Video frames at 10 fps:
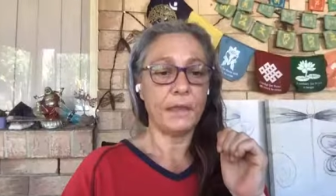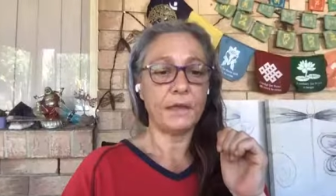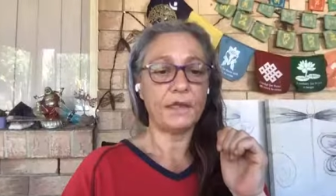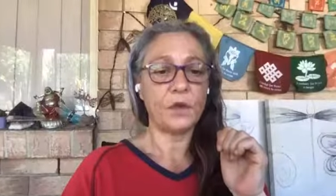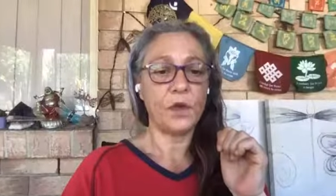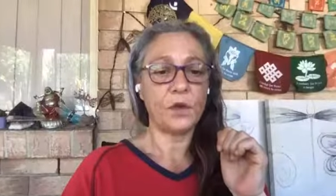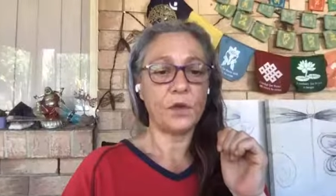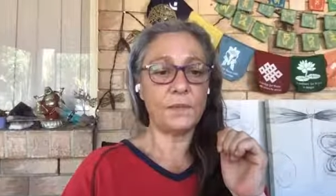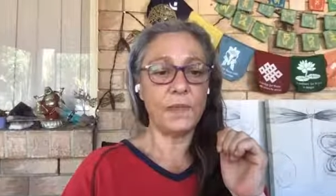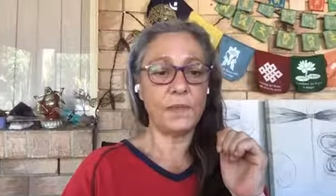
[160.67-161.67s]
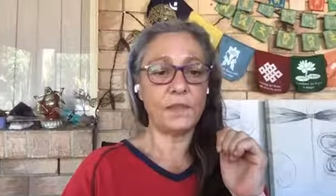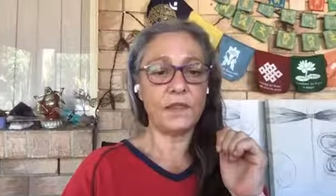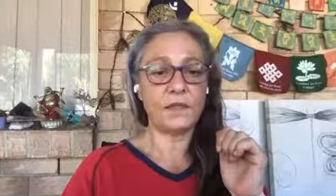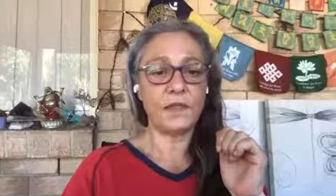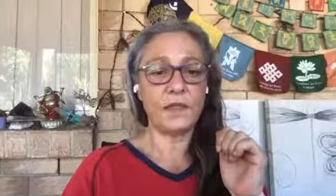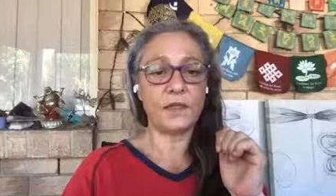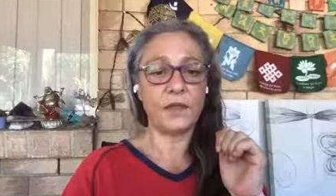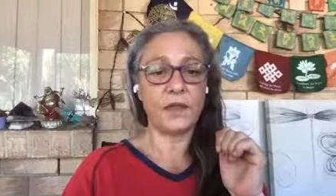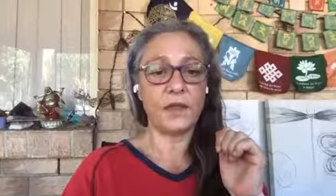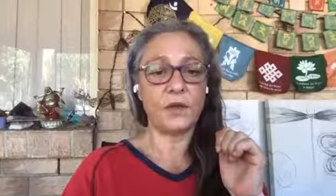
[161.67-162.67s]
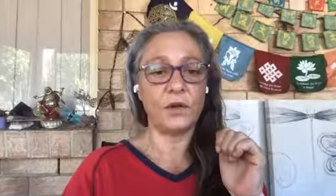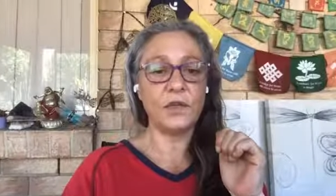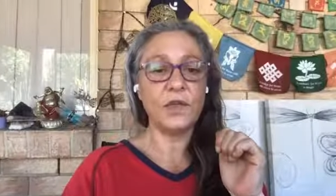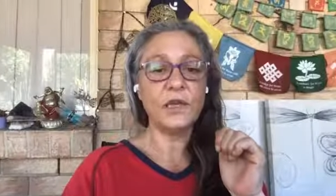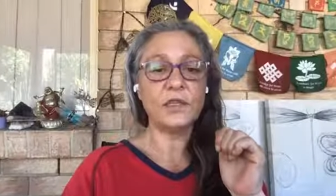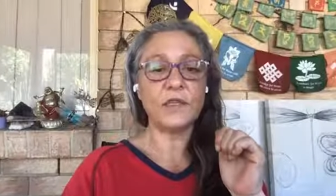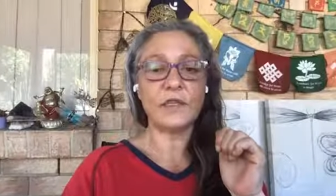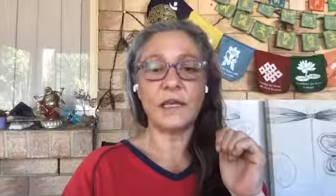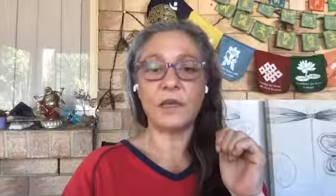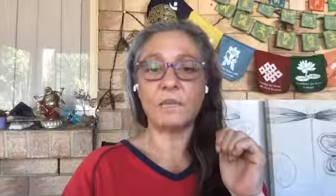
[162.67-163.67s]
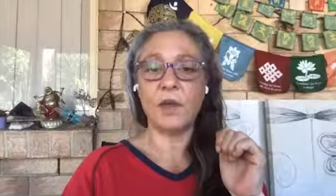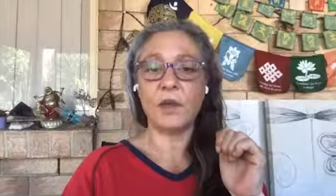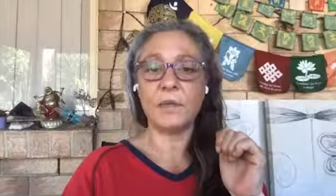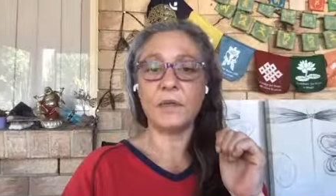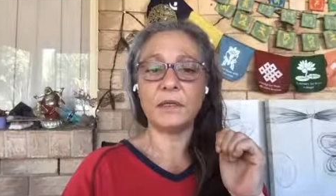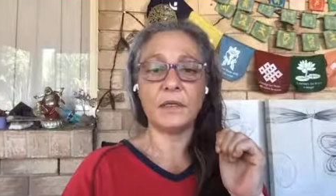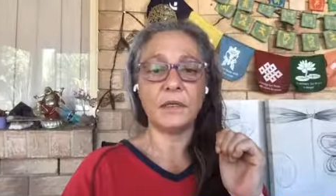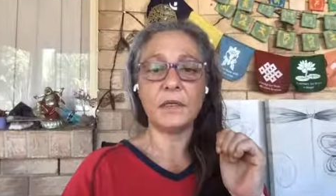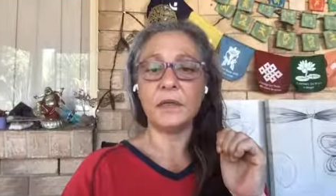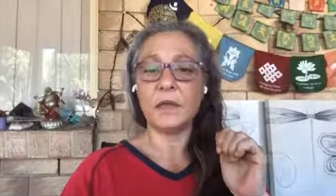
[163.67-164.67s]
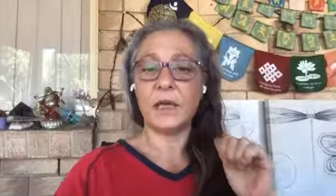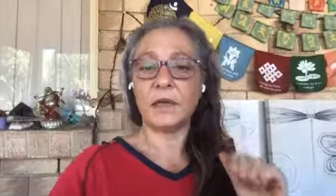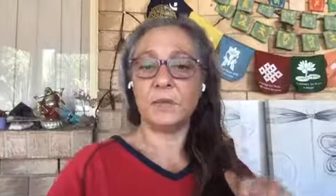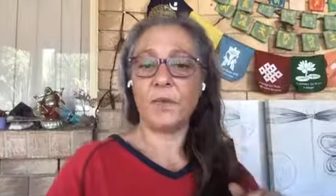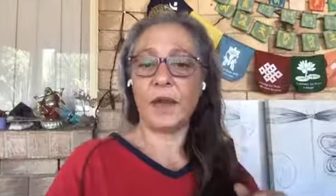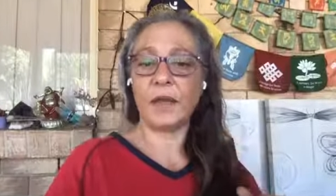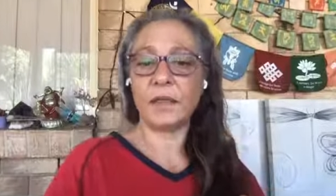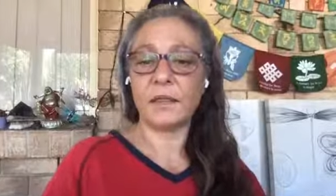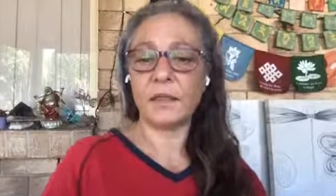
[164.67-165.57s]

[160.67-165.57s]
So welcome here with everything that's going on. Just take a moment and a breath.